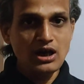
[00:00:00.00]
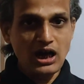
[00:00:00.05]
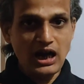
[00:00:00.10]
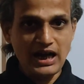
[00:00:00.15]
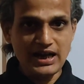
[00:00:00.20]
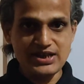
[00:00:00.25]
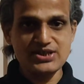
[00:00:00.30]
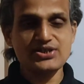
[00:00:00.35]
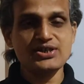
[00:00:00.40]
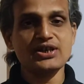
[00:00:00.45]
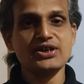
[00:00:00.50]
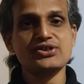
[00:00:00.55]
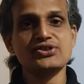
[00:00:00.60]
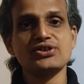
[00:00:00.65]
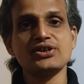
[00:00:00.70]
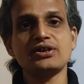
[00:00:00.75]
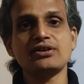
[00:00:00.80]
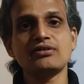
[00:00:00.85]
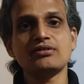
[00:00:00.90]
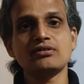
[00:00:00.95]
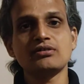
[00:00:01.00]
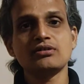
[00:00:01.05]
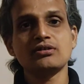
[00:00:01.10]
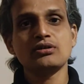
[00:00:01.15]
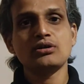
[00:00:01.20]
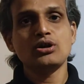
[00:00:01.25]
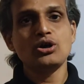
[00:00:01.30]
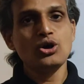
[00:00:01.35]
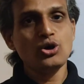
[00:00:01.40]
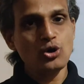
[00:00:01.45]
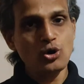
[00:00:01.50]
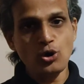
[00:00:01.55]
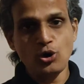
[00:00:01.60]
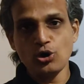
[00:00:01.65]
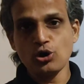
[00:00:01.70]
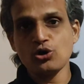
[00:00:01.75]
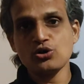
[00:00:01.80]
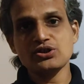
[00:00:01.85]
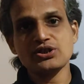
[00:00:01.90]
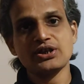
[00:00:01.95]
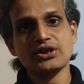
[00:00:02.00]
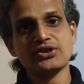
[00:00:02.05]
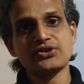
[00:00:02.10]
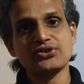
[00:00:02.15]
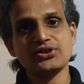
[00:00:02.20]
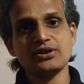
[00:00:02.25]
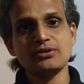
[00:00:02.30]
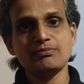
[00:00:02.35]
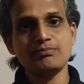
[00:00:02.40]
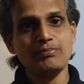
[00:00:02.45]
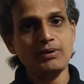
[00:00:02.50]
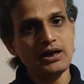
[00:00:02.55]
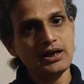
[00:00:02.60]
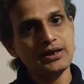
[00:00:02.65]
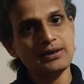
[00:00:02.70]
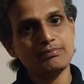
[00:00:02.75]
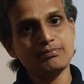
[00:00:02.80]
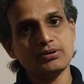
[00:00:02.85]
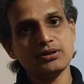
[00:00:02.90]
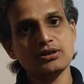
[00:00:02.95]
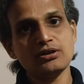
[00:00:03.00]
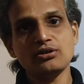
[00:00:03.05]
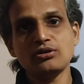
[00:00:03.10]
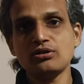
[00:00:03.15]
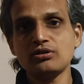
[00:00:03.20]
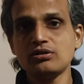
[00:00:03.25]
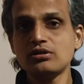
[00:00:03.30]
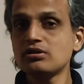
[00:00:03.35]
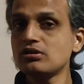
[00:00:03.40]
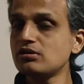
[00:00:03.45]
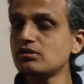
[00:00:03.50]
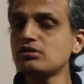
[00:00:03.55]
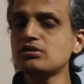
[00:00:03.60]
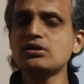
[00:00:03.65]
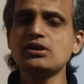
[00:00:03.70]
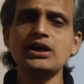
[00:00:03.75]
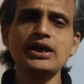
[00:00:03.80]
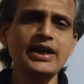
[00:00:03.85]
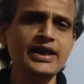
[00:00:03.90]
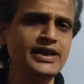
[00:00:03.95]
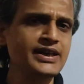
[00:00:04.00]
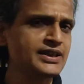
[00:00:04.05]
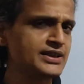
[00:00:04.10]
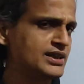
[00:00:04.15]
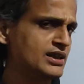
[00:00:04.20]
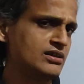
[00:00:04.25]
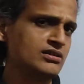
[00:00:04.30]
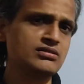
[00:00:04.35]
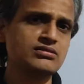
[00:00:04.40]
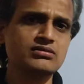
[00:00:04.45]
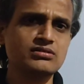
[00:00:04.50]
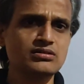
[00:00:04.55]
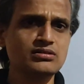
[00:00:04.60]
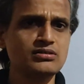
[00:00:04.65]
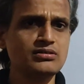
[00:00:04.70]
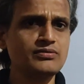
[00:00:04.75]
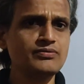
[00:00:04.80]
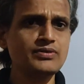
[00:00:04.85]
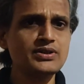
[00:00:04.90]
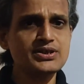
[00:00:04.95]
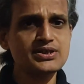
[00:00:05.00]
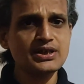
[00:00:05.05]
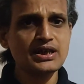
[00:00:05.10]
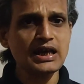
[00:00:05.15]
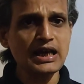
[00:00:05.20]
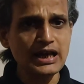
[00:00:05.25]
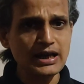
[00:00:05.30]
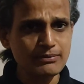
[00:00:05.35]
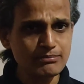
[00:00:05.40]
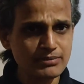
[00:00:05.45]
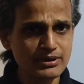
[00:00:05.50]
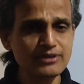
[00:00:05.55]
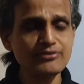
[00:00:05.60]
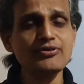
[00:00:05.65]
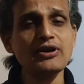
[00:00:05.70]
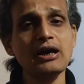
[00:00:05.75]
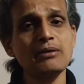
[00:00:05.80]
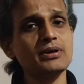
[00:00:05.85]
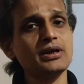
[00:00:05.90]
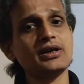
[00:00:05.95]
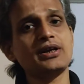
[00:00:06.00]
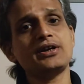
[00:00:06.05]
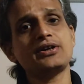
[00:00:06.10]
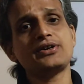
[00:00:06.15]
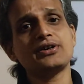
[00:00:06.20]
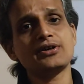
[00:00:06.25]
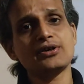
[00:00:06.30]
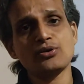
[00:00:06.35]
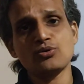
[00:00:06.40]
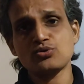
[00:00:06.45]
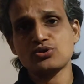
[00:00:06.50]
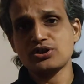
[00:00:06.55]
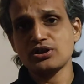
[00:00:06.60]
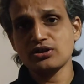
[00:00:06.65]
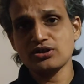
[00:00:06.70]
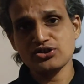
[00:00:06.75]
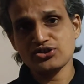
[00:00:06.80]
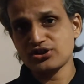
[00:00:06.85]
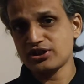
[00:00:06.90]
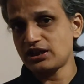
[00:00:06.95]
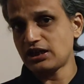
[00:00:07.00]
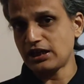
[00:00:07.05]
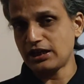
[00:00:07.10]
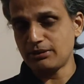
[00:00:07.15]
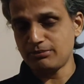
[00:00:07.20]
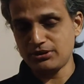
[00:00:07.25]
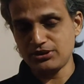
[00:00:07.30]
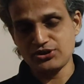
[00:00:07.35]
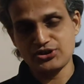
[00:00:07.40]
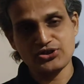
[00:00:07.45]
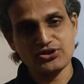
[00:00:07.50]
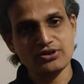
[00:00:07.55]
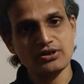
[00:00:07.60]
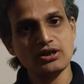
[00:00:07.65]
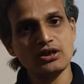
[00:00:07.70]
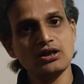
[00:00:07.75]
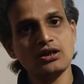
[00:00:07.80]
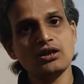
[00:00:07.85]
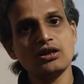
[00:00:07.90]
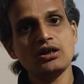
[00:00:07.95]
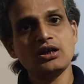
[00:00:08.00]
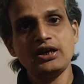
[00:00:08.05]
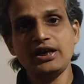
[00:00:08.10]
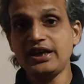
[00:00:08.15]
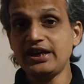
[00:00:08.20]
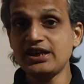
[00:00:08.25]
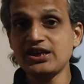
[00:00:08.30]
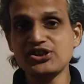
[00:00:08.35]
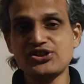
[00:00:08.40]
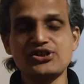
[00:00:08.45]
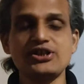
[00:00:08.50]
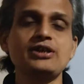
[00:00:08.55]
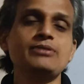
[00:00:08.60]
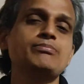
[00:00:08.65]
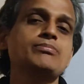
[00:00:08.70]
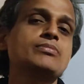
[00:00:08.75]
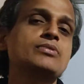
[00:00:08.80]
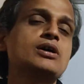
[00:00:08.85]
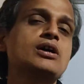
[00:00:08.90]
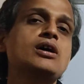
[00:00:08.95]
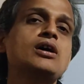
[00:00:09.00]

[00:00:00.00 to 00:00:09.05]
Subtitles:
I section, hollow section, pipe, anything which can be fabricated using steel elements, any shape.